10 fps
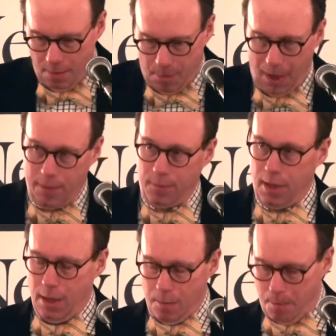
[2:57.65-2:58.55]
but
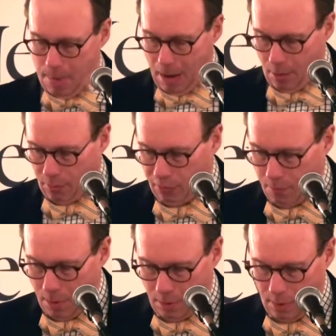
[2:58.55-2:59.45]
an
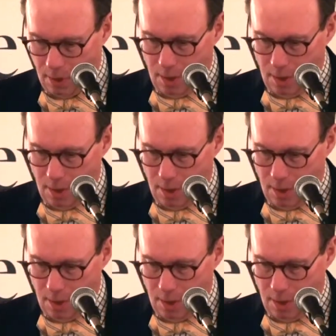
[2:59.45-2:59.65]
embarrassment